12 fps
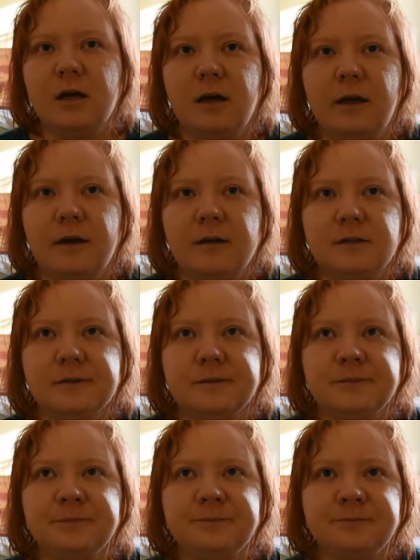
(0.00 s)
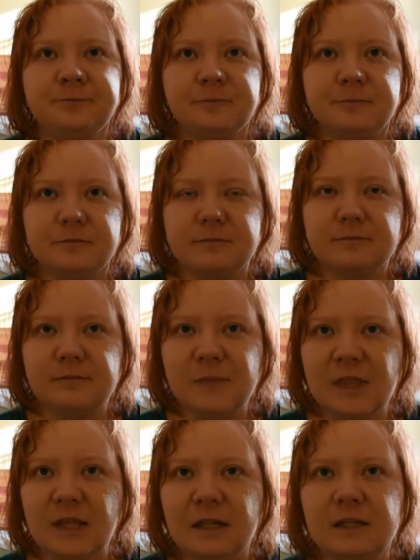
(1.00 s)
And
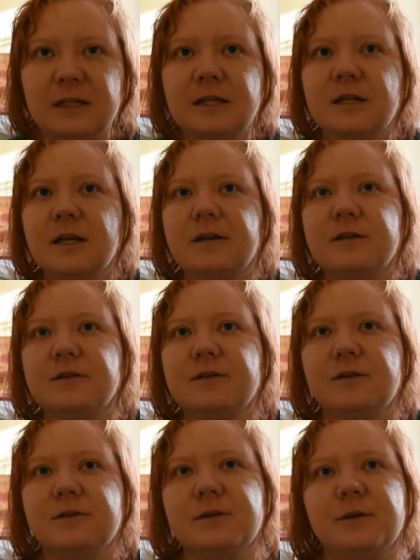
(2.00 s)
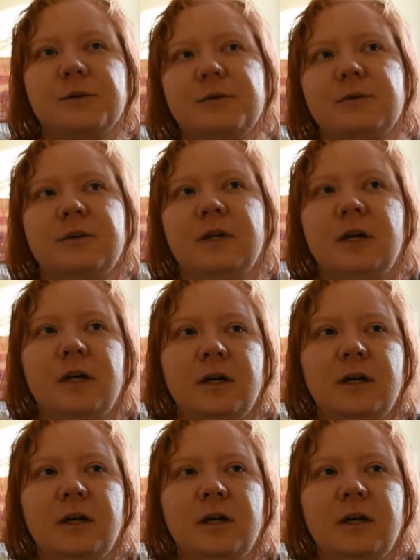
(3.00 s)
then there is also